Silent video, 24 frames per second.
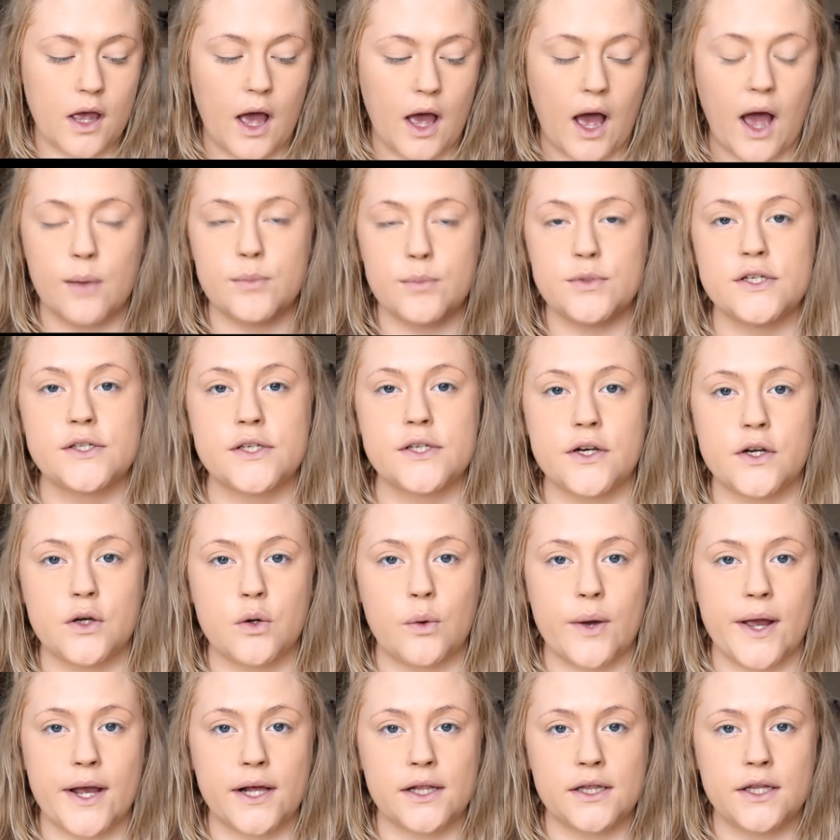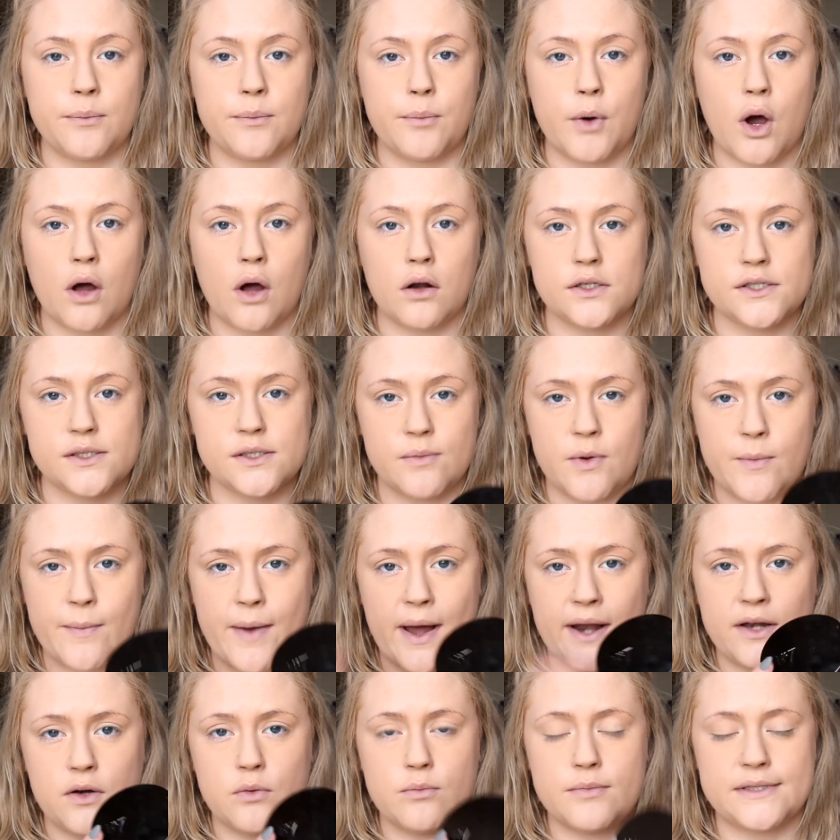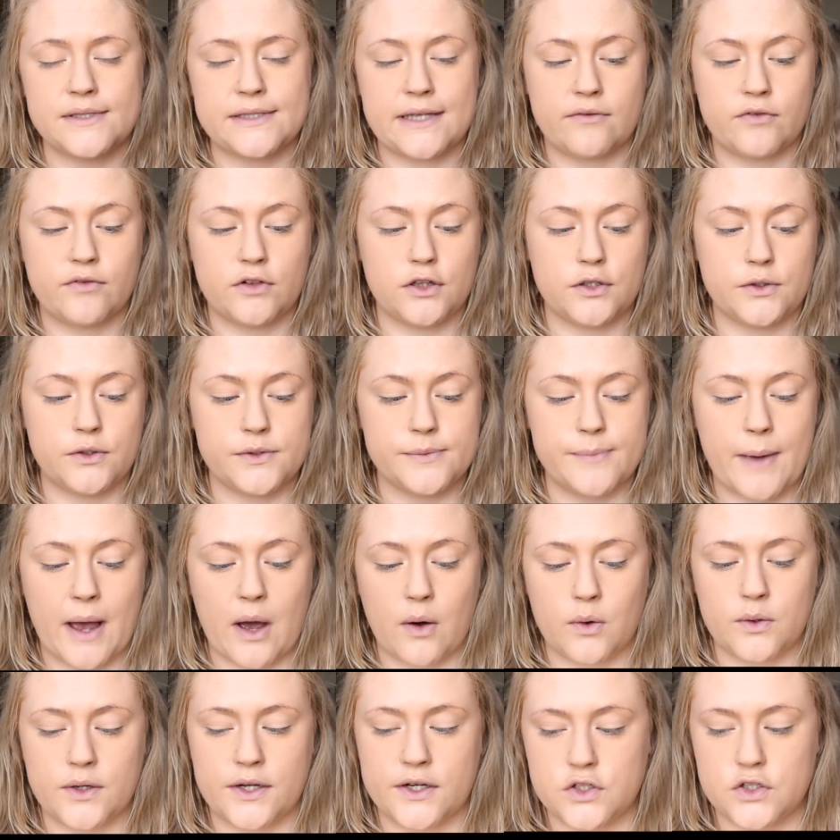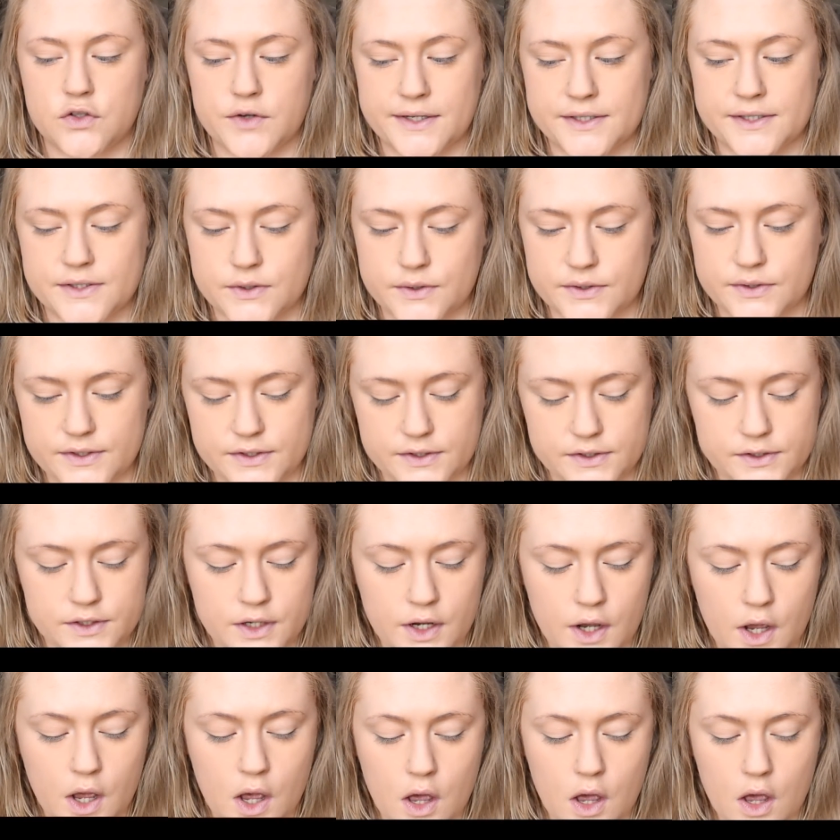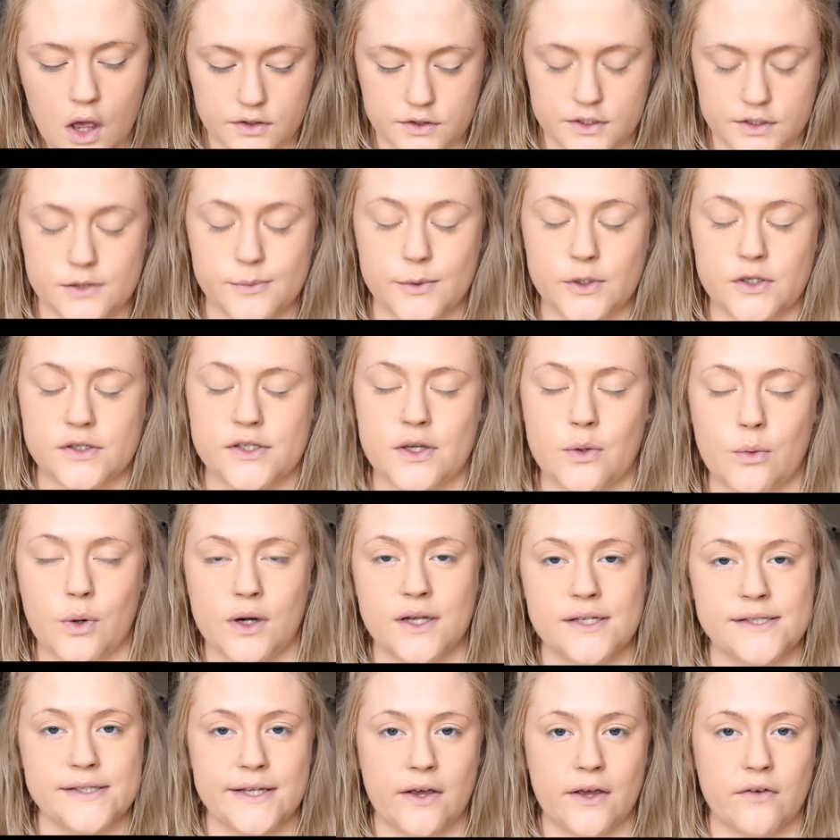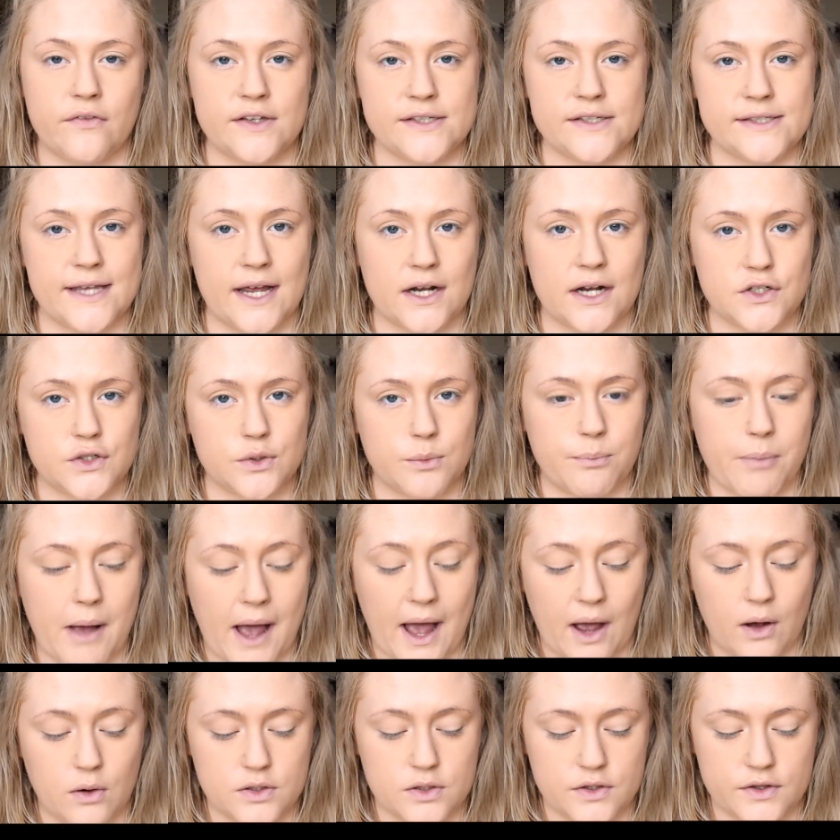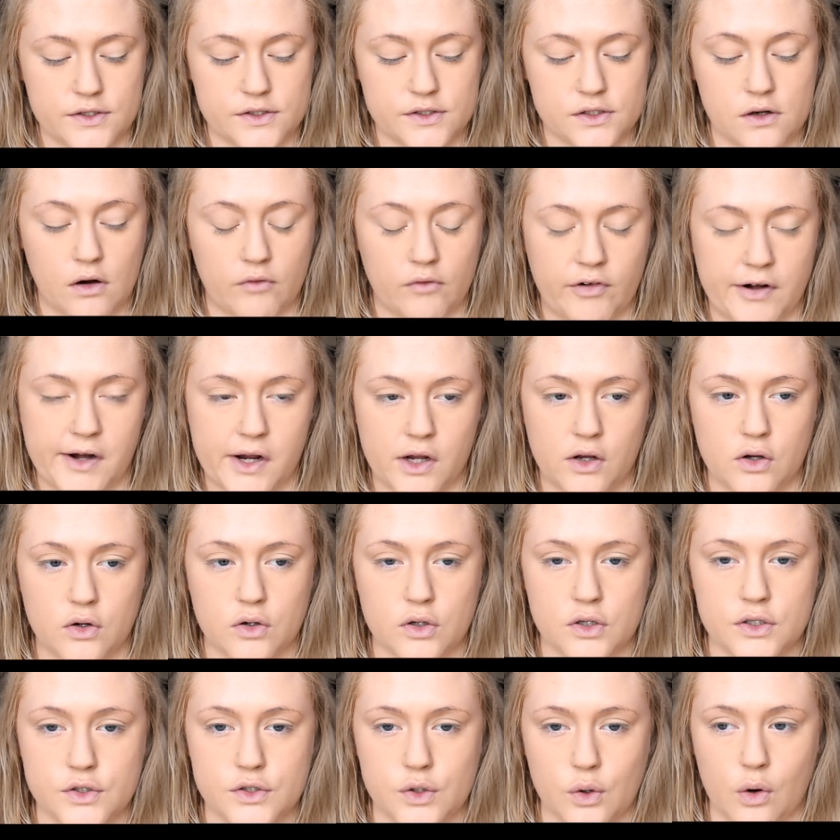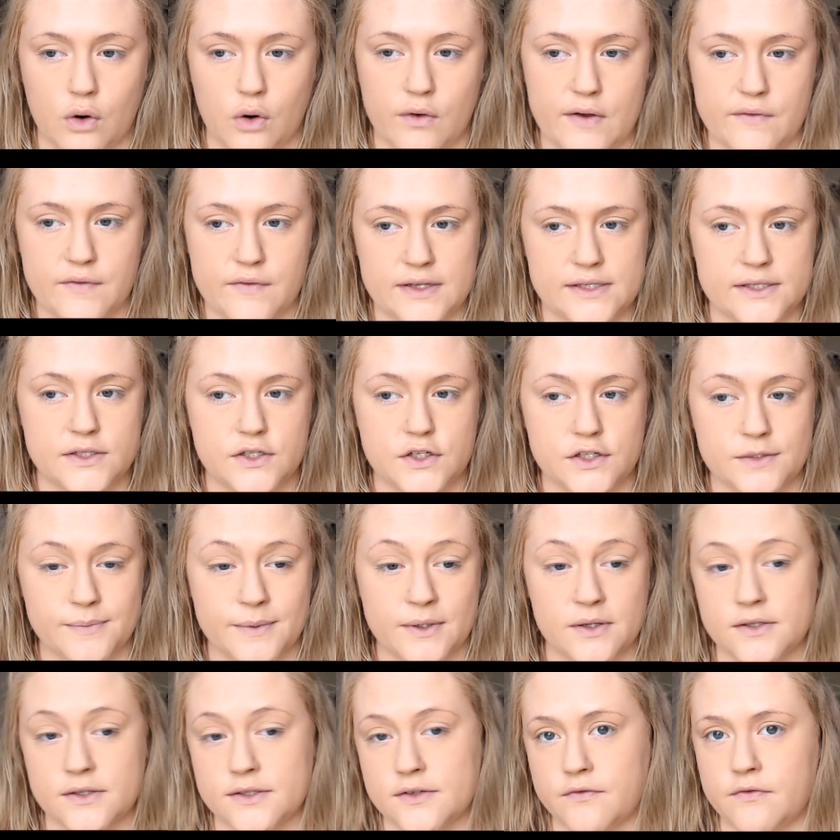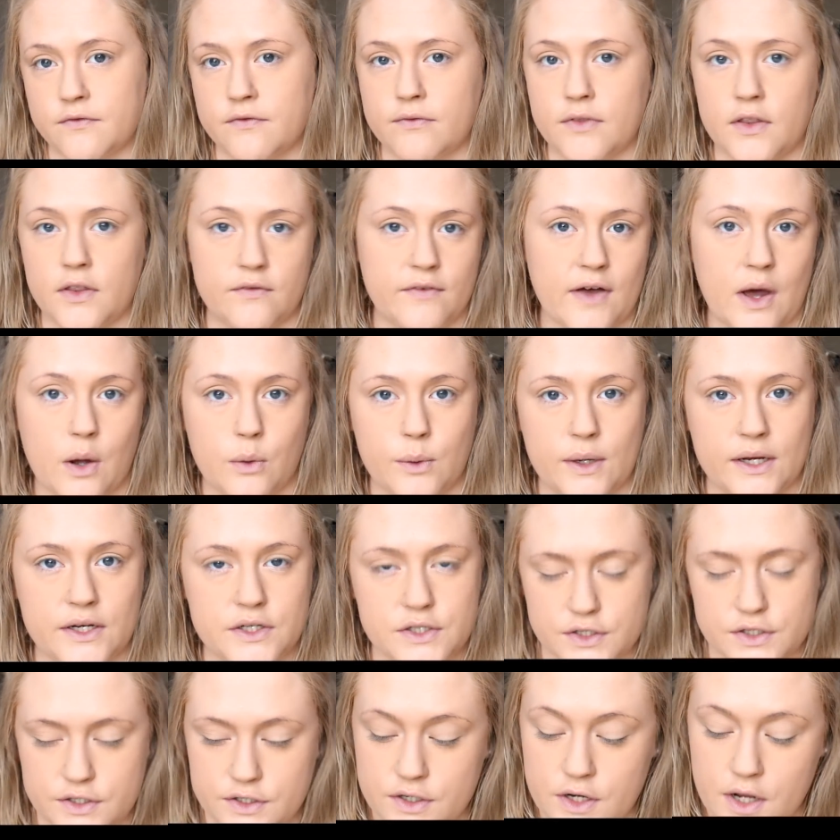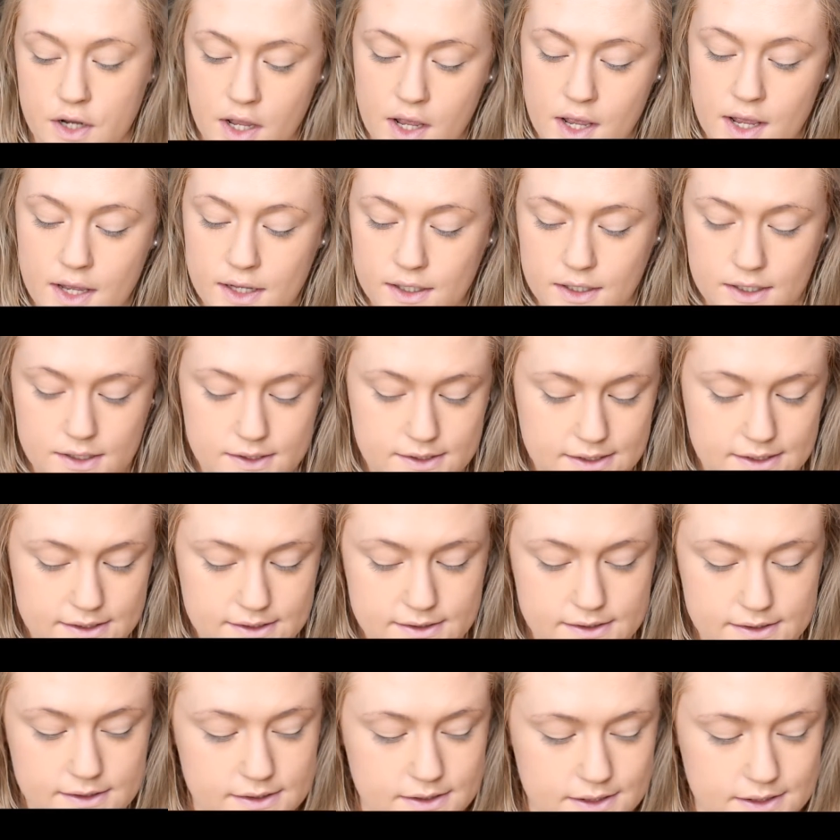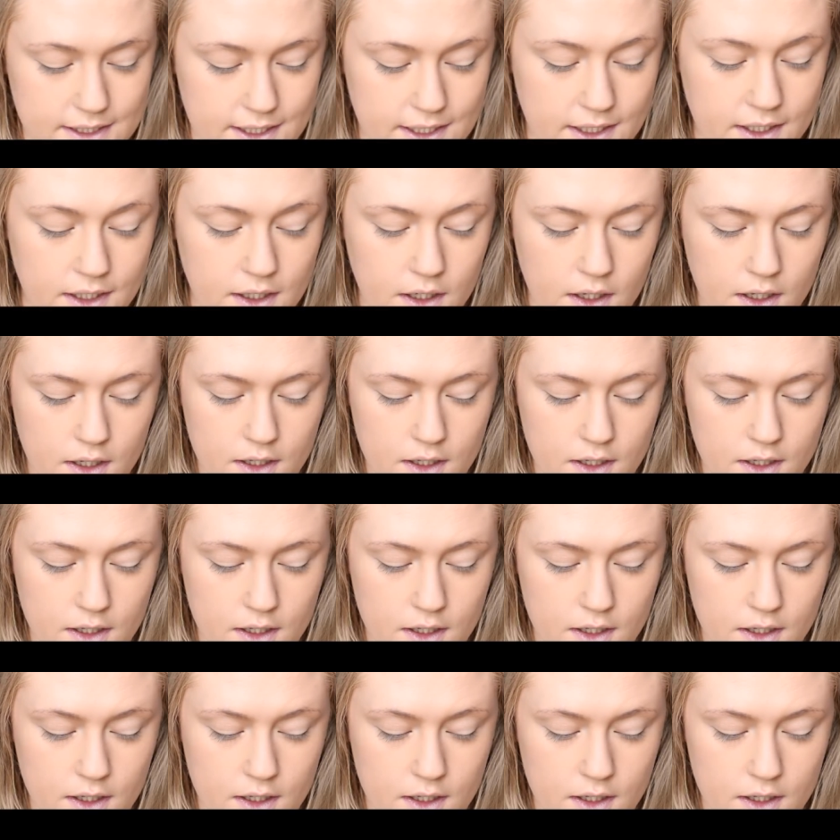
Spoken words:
I'm just going to quickly put on some of my number 7 loose powder in translucent, just because I want to see if it's the actual powder that's not very good or if it's just because of the foundation consistency.